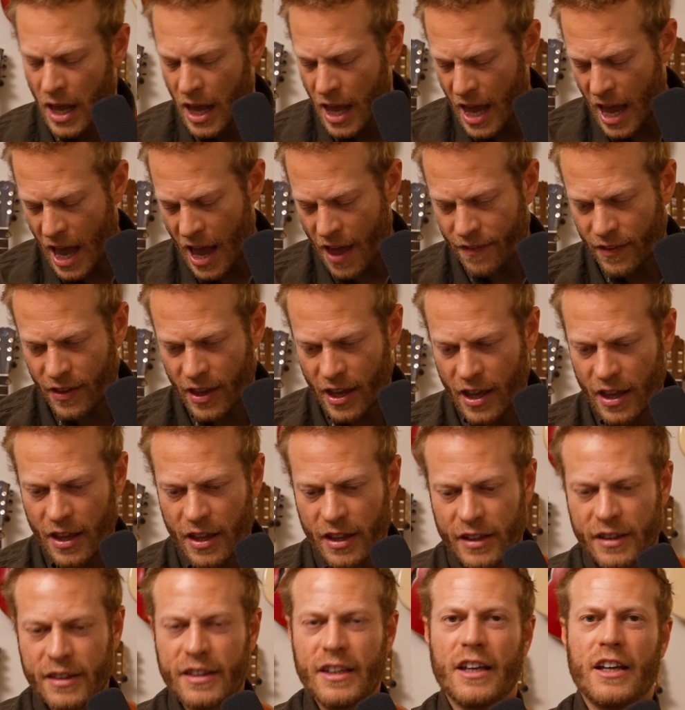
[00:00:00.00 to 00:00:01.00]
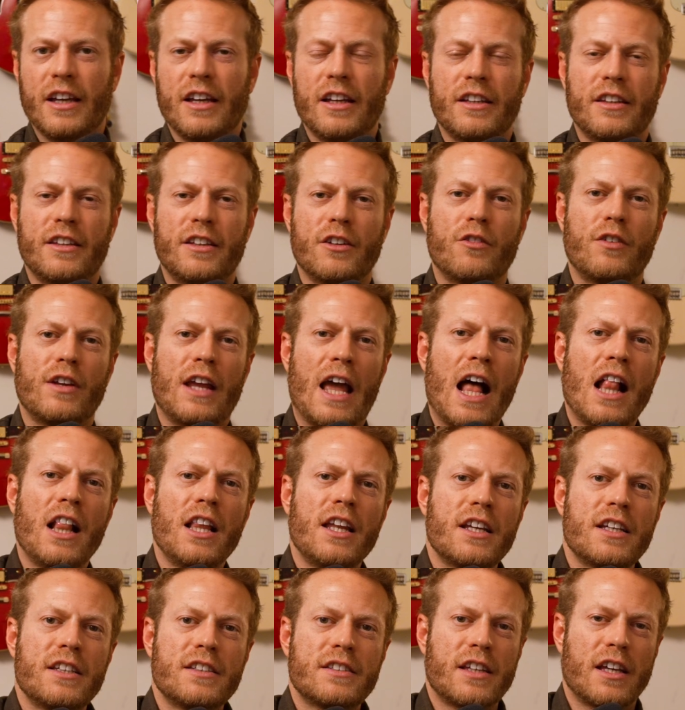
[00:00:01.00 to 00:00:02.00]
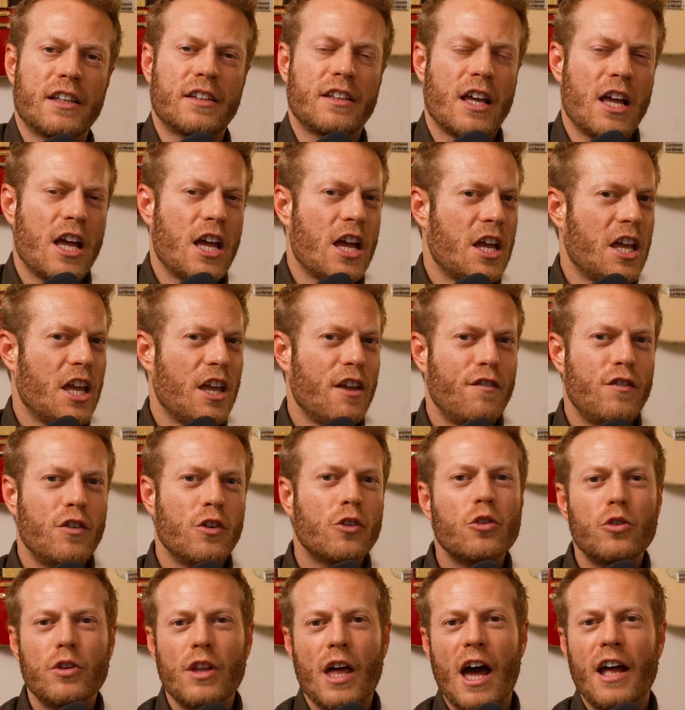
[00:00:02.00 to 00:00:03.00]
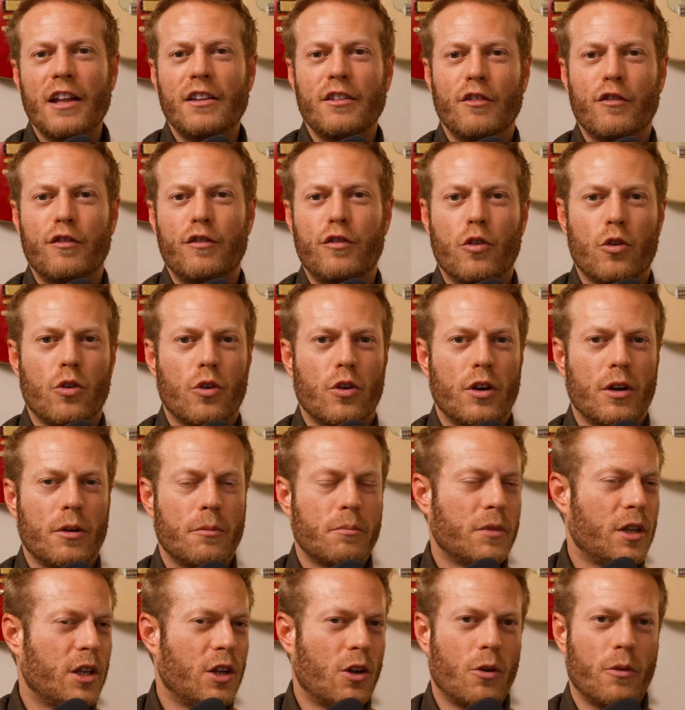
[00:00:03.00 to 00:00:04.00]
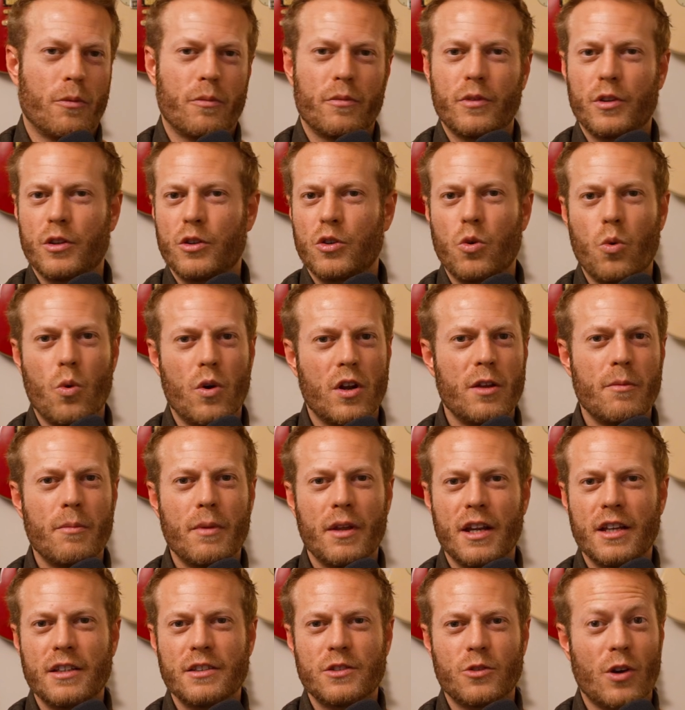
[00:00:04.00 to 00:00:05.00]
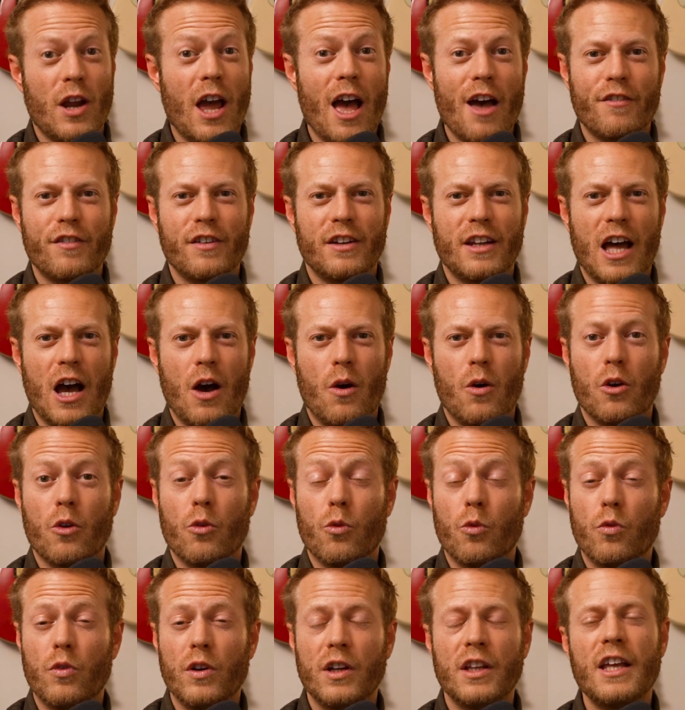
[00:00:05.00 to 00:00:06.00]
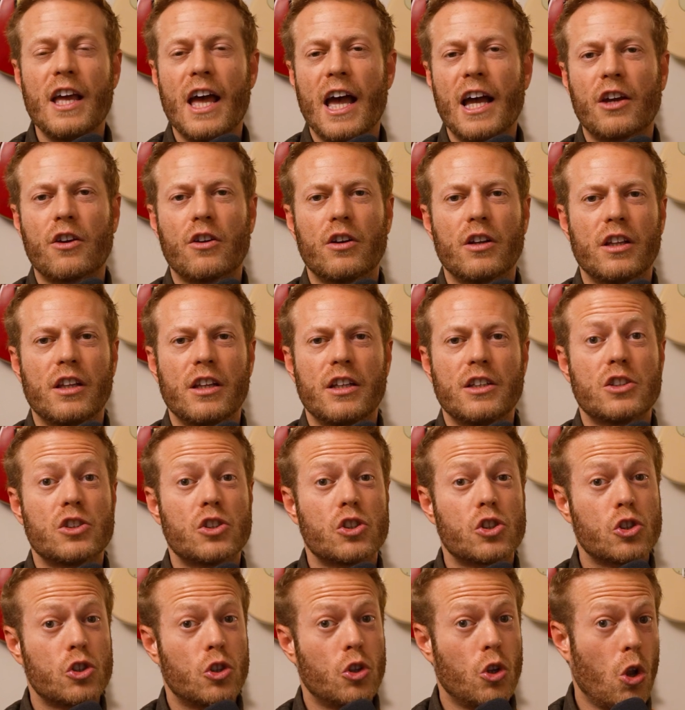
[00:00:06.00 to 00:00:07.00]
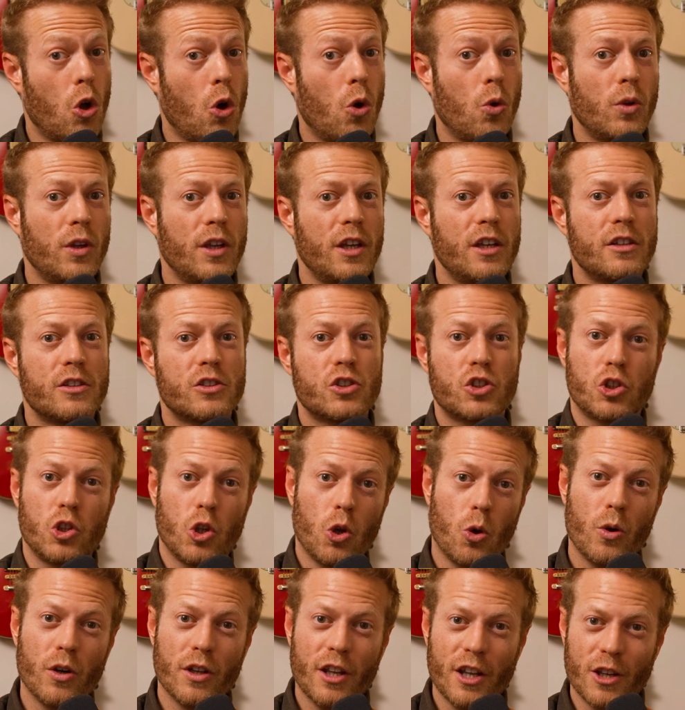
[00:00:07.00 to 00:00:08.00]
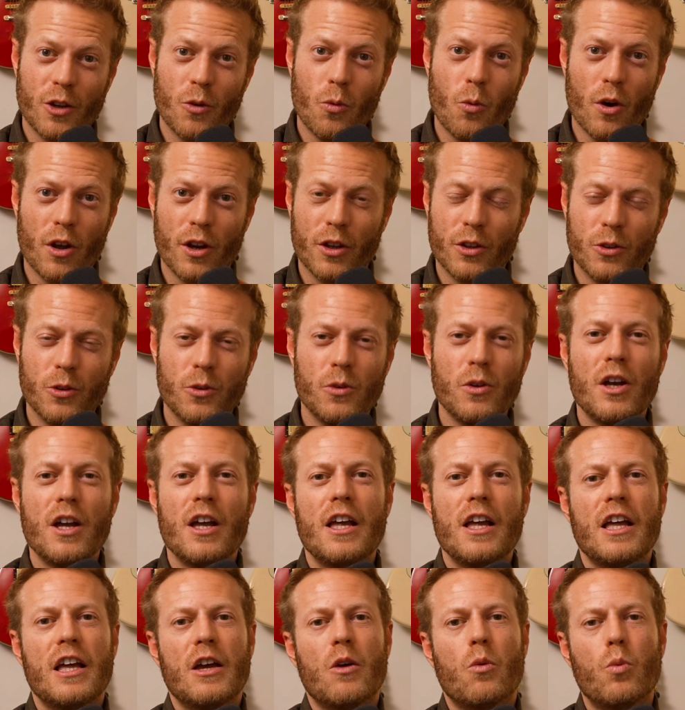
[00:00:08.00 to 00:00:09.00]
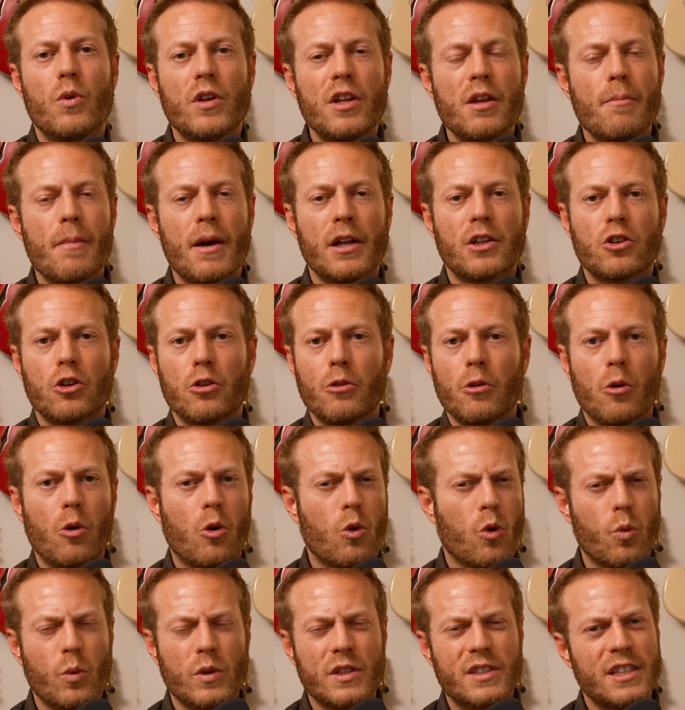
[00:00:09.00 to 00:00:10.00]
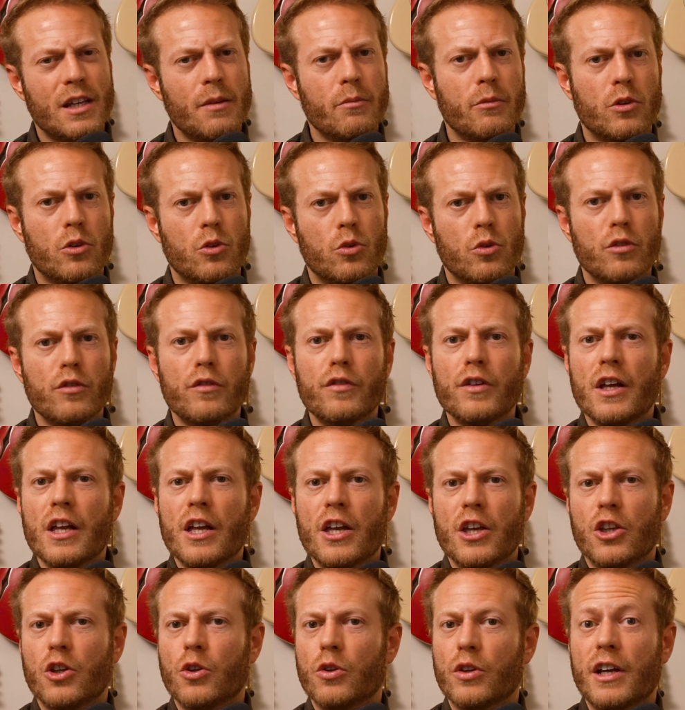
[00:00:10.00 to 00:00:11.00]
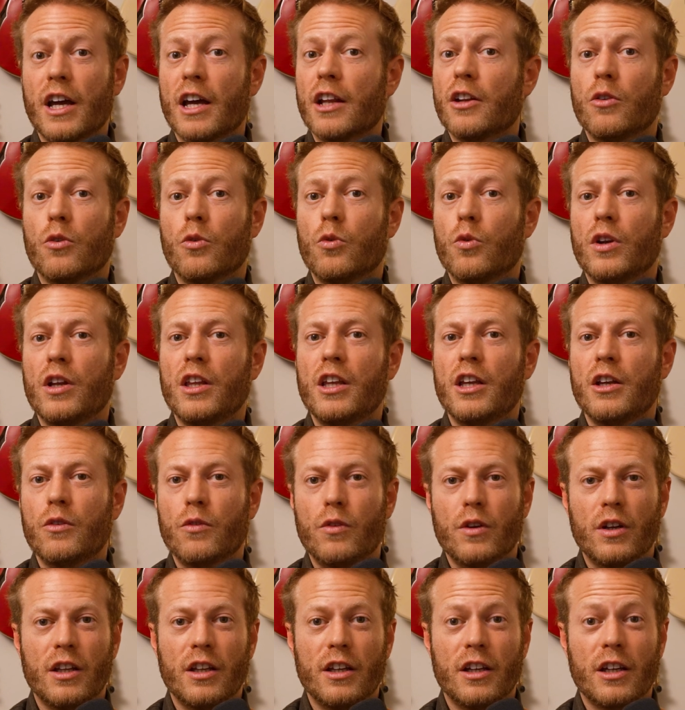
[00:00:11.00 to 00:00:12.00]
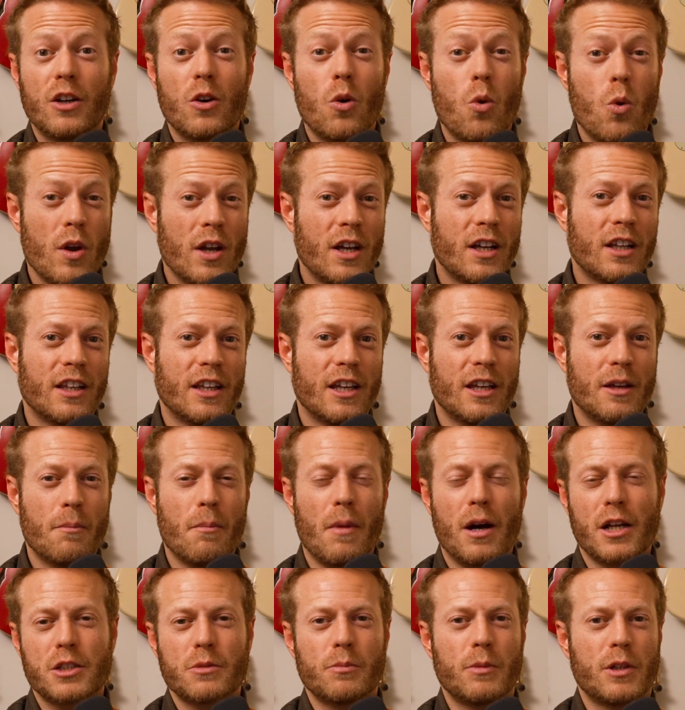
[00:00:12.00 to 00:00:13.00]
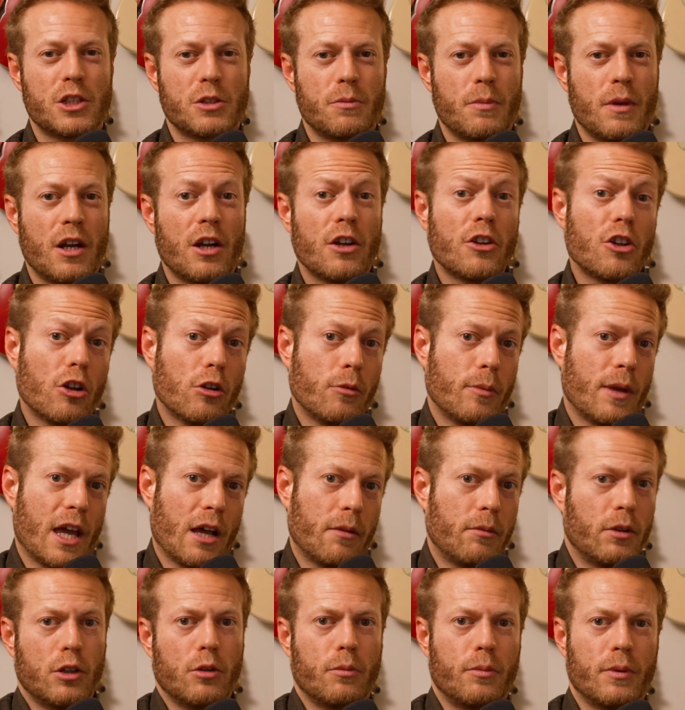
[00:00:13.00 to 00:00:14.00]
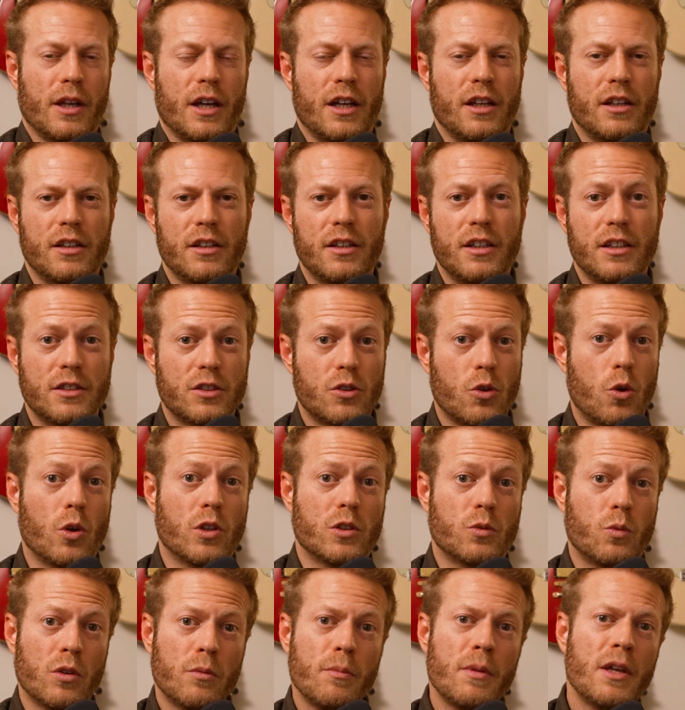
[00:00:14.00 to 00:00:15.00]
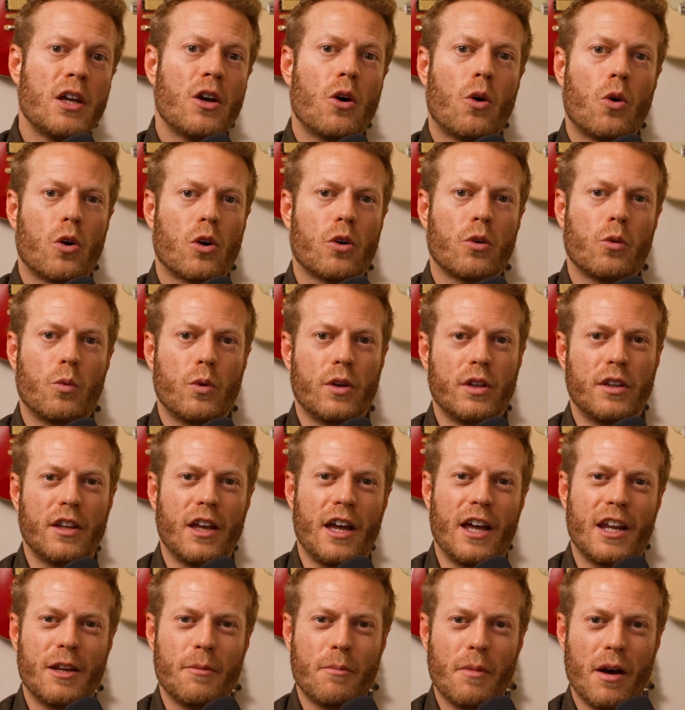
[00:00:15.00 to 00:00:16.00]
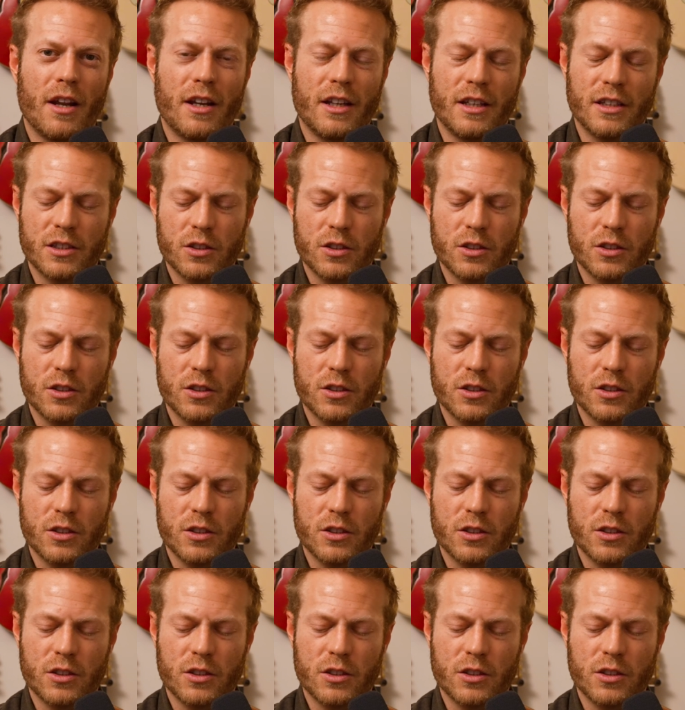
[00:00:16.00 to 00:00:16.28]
And the reality is that if you do that for, 20 20 minutes or half an hour really accurately, slowly, slower than you want to do, with a metronome or with some groove, you'll get really, really quickly much better, and you'll be able to play these chords with me or with anybody.